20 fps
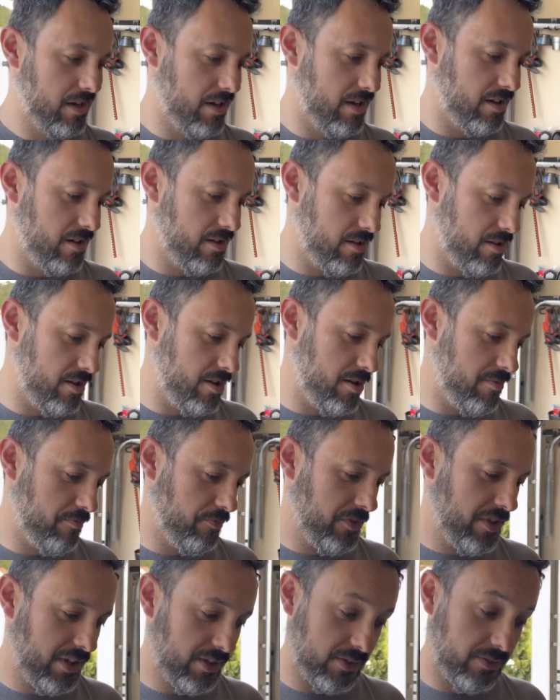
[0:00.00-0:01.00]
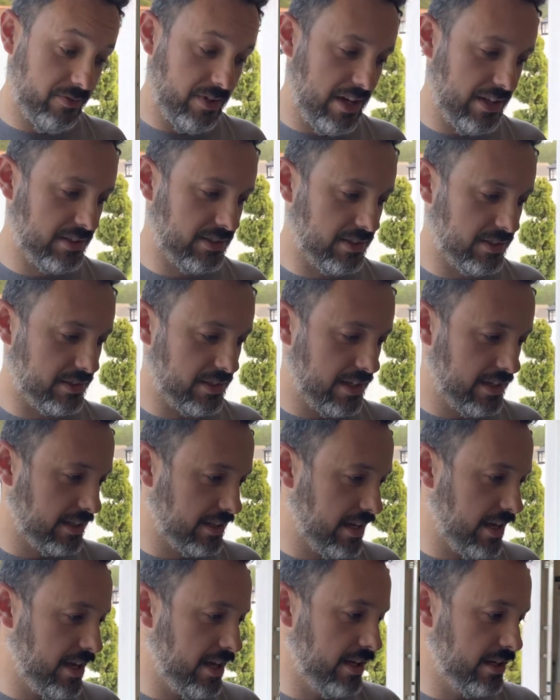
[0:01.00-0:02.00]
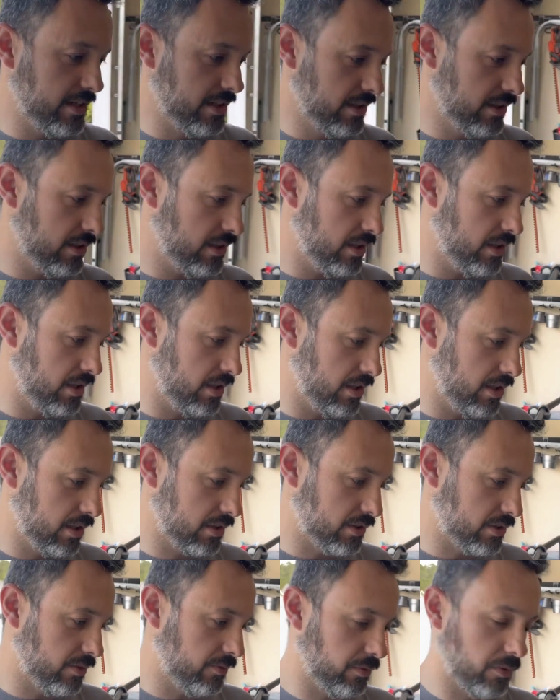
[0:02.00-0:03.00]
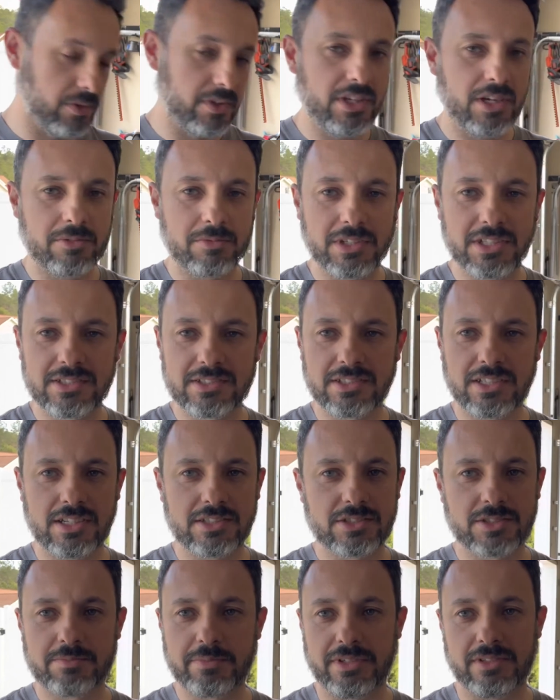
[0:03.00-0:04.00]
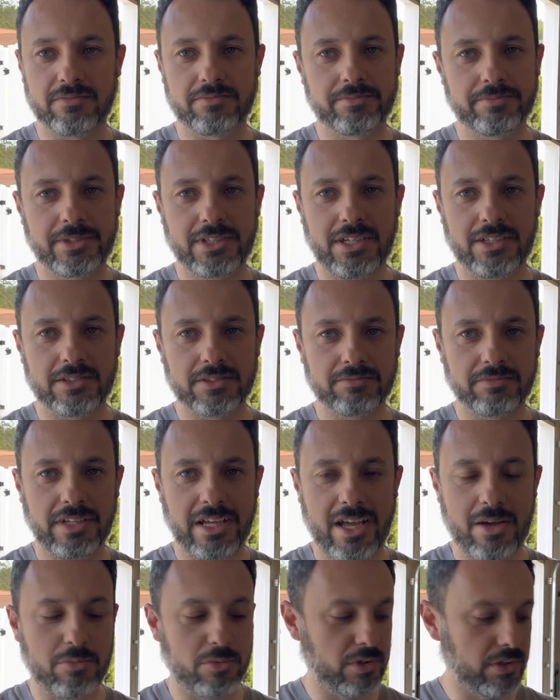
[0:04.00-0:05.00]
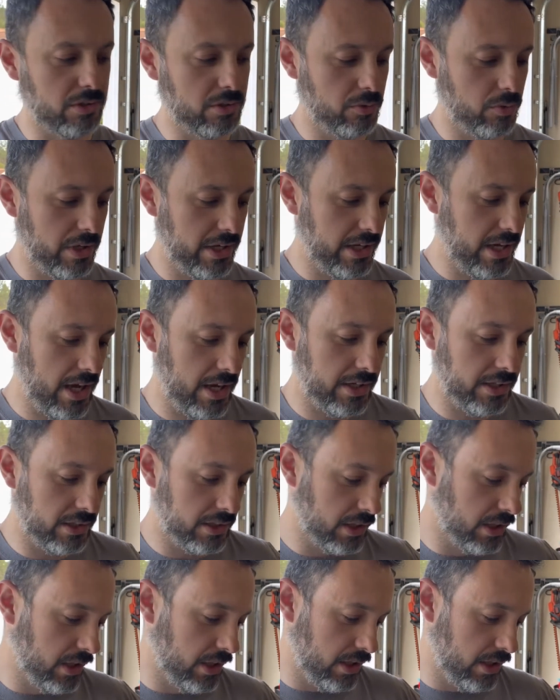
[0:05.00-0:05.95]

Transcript: as fast as I can. So for that reason, I just been kind of hammering away at it.